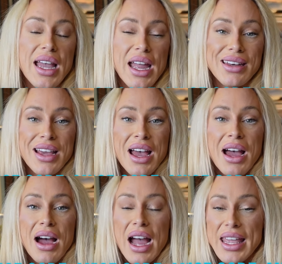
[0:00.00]
And
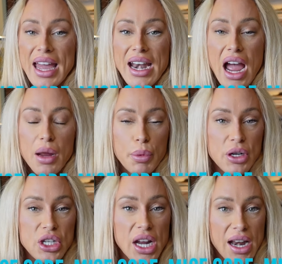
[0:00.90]
again, I
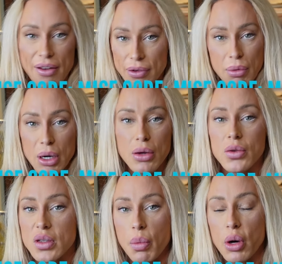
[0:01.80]
appreciate everyone who
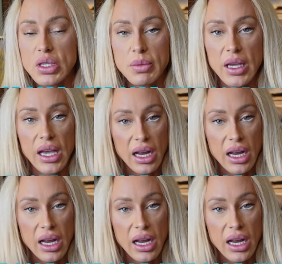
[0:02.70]
supports me